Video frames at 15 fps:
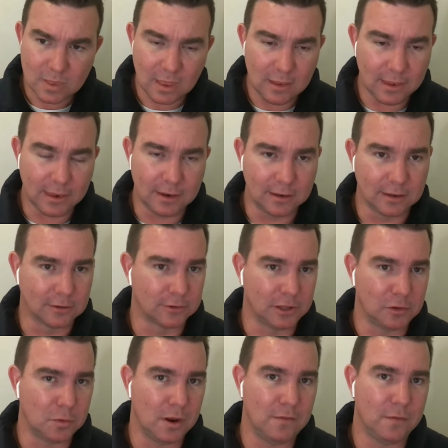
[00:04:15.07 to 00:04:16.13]
Then literally
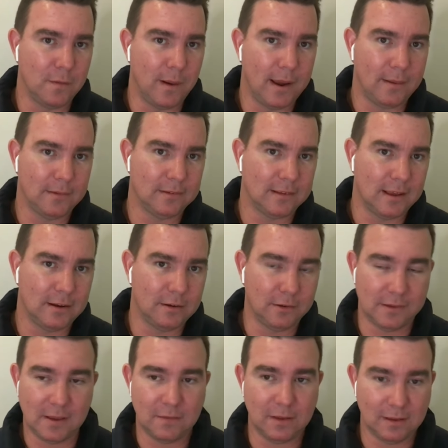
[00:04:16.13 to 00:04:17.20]
24 hours later, I
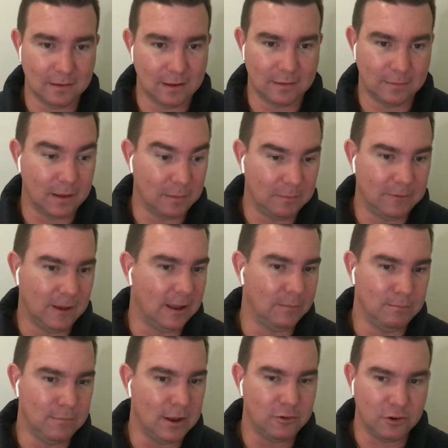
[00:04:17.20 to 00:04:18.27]
was having a
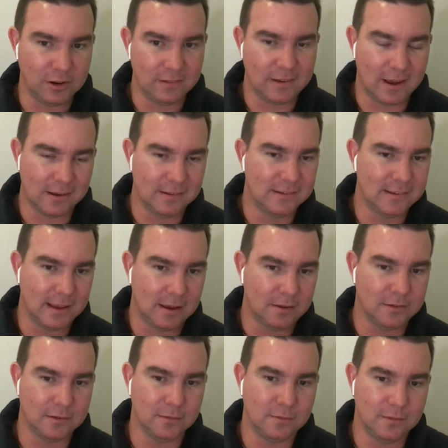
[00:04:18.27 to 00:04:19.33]
metric ton
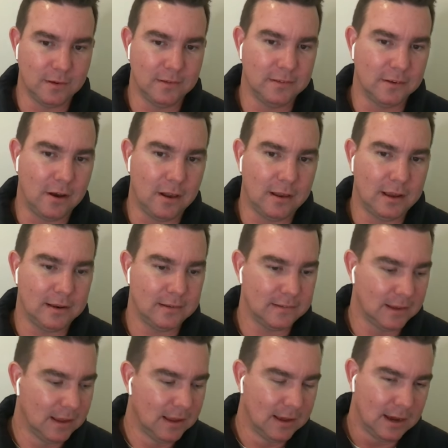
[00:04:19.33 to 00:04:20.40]
sales of
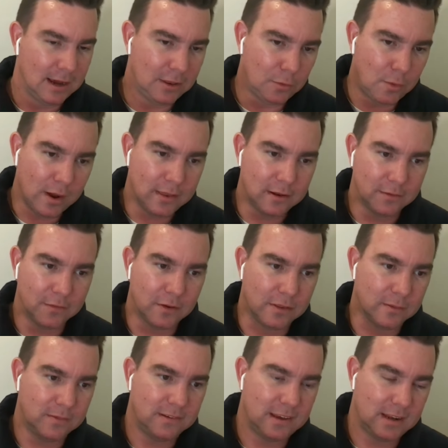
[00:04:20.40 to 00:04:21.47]
Skylanders. And the way that I've got
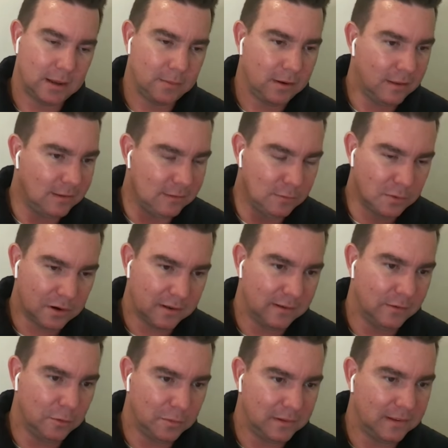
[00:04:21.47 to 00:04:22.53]
them set up, and this is what I
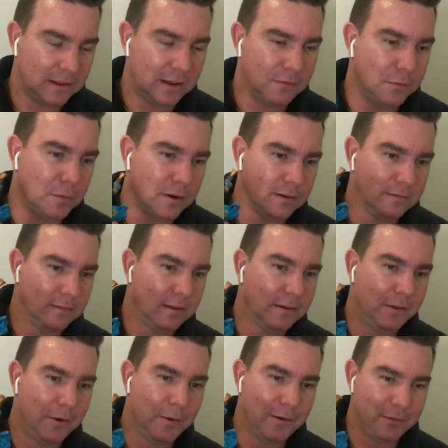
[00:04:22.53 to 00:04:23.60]
normally tell everyone,
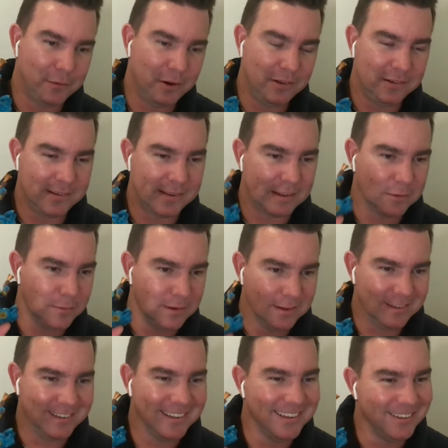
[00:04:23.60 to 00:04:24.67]
whoever reaches out to
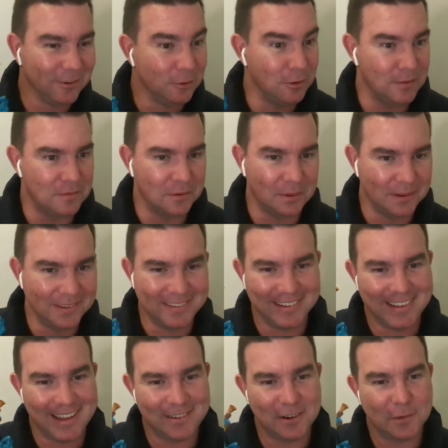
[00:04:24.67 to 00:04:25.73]
me or whoever will
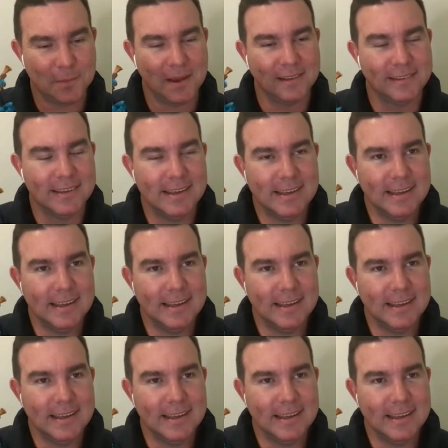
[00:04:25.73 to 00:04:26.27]
listen in that respect,